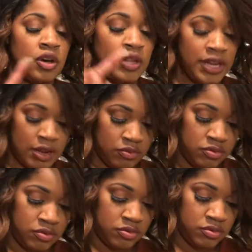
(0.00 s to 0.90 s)
go lay down.
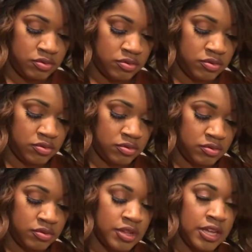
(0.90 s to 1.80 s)

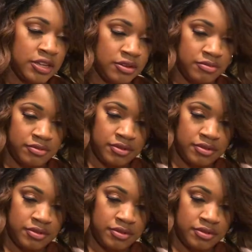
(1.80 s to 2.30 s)
Thank you.